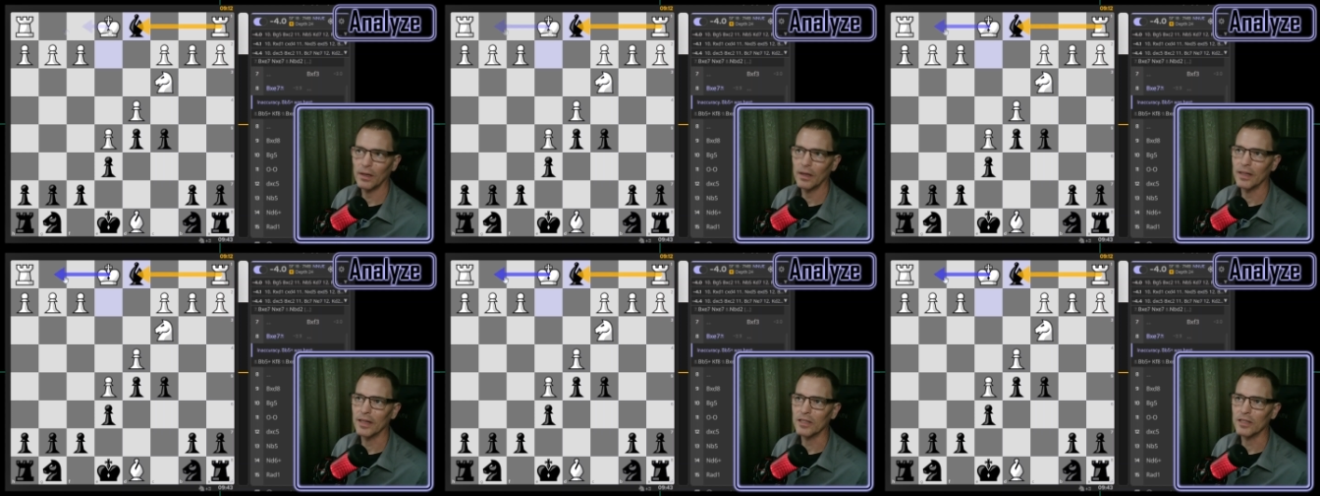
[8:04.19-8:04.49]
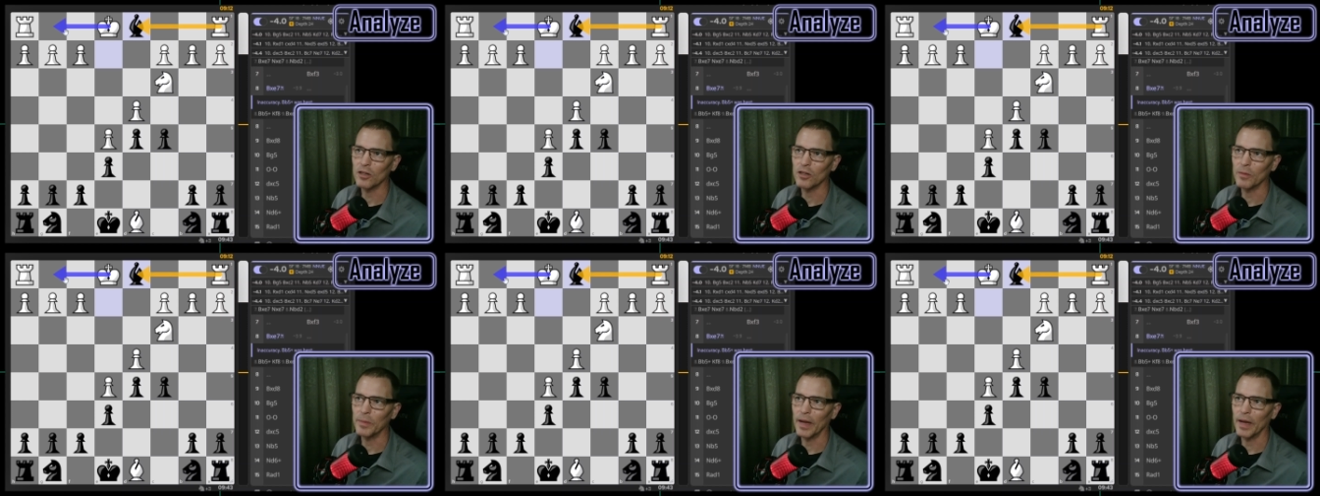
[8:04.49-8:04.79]
and
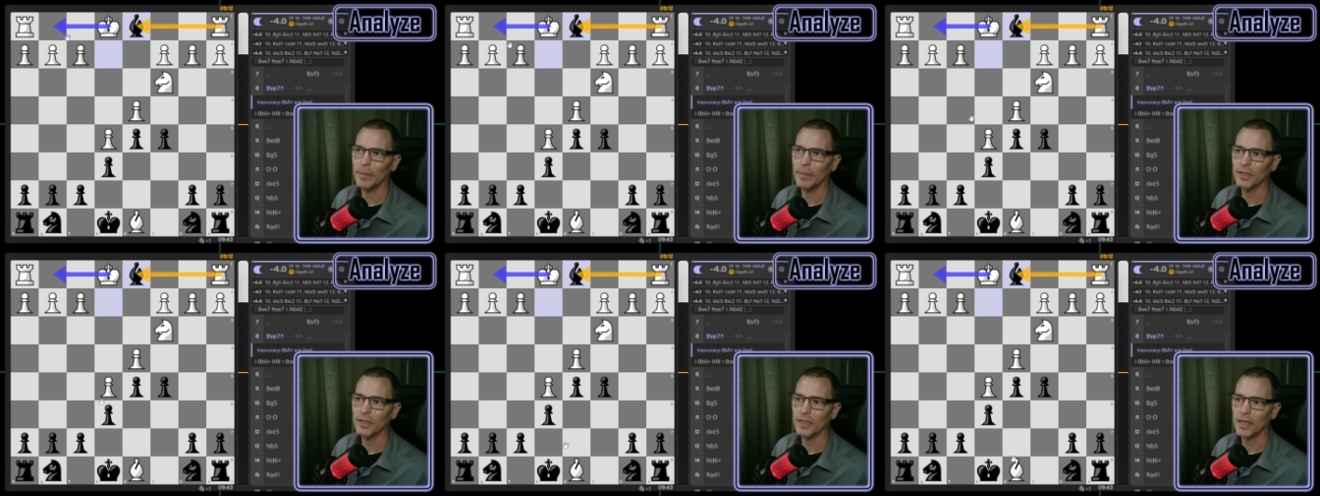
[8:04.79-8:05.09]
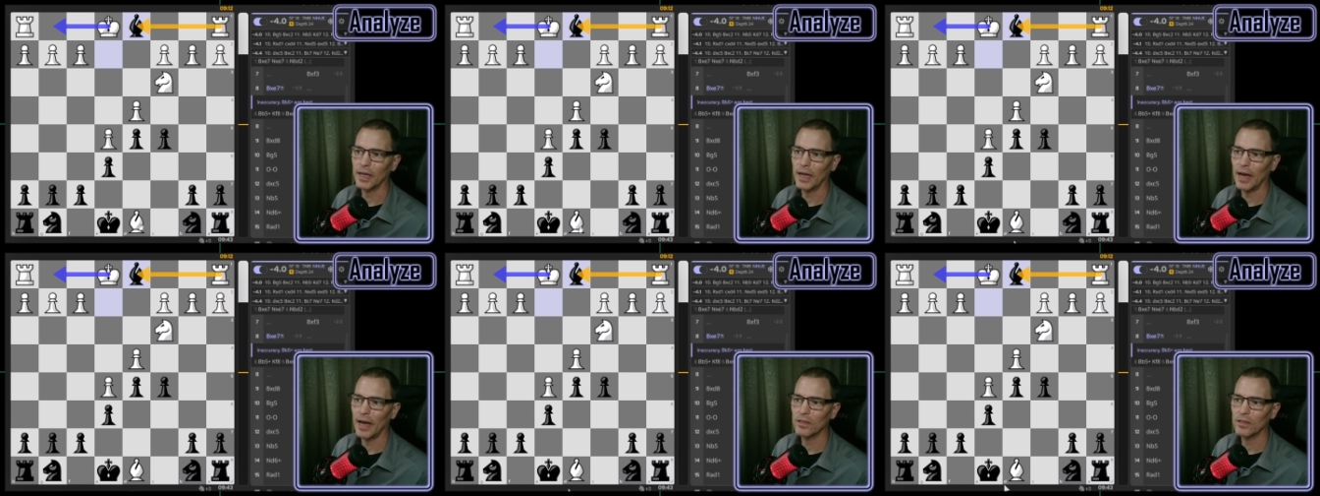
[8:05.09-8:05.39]
still be able
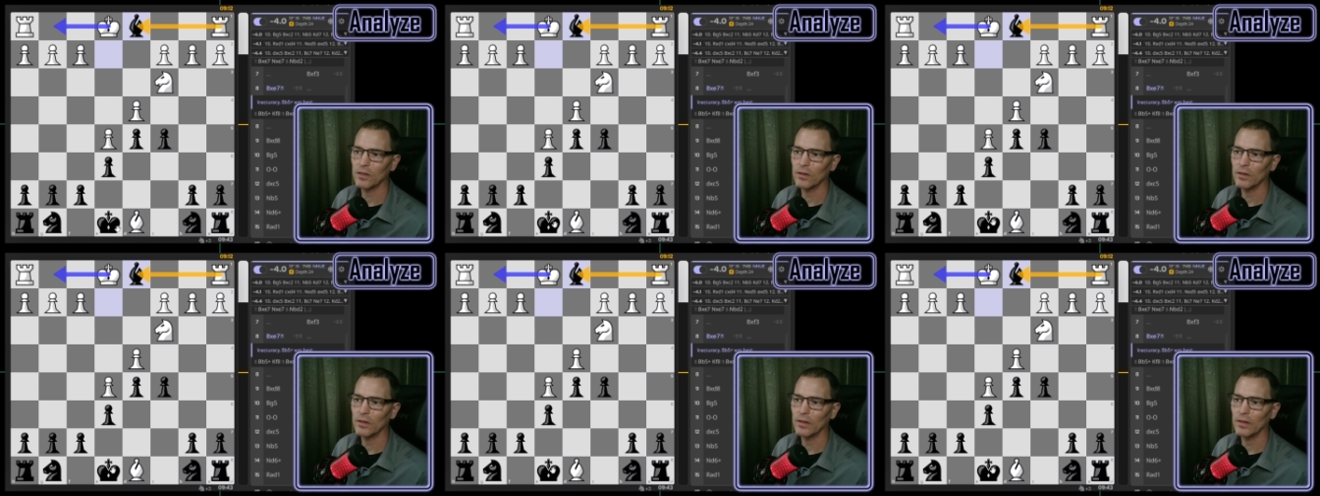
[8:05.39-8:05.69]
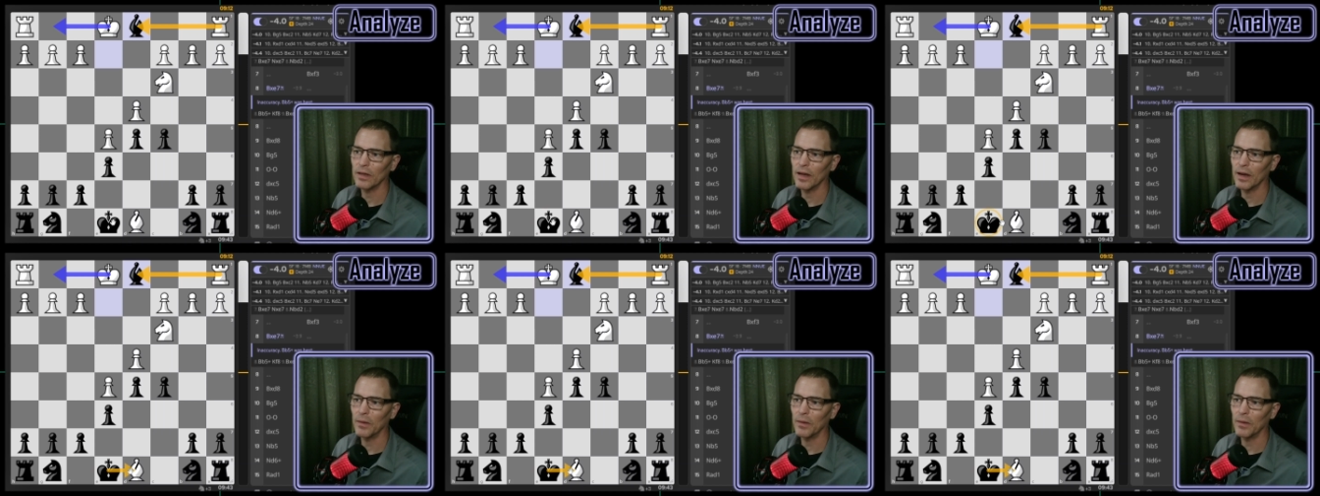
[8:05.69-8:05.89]
to castle.